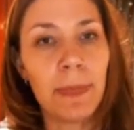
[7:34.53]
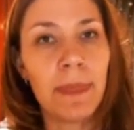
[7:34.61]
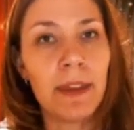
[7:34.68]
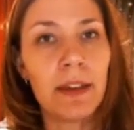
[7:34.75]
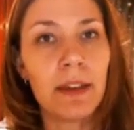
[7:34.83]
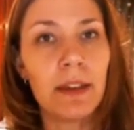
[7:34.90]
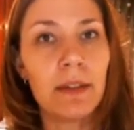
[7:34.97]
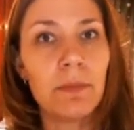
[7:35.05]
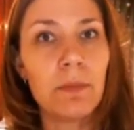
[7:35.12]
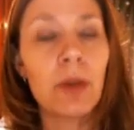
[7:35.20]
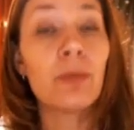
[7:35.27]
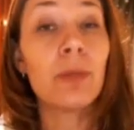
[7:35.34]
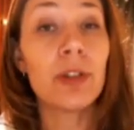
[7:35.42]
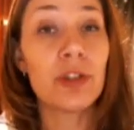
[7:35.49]
the
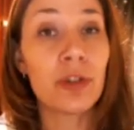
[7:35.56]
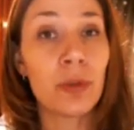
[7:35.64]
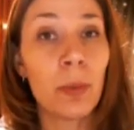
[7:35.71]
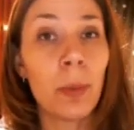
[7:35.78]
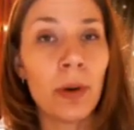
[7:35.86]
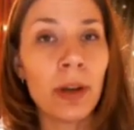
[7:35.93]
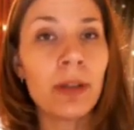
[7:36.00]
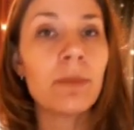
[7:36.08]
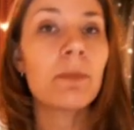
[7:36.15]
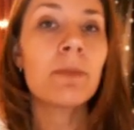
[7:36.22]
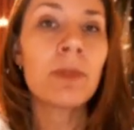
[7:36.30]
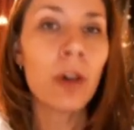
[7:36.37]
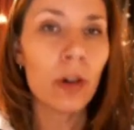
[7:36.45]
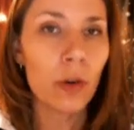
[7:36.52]
original point,
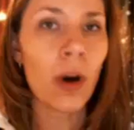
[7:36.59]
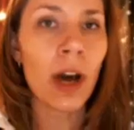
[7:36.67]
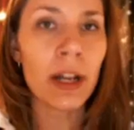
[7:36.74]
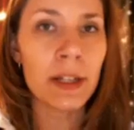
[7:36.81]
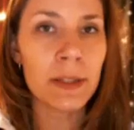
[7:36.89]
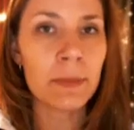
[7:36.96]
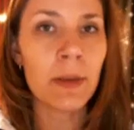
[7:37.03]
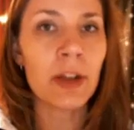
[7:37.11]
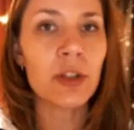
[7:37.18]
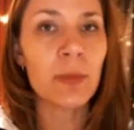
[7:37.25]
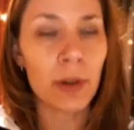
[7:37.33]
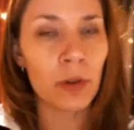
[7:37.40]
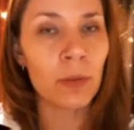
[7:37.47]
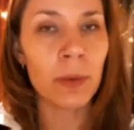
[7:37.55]
not quite as much,
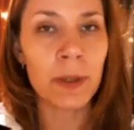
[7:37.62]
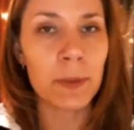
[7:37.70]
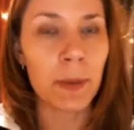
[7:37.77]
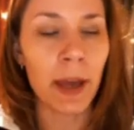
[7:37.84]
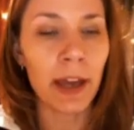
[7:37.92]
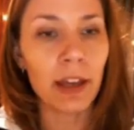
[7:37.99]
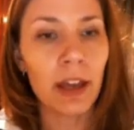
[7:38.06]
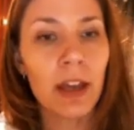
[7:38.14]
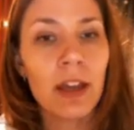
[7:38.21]
but almost back.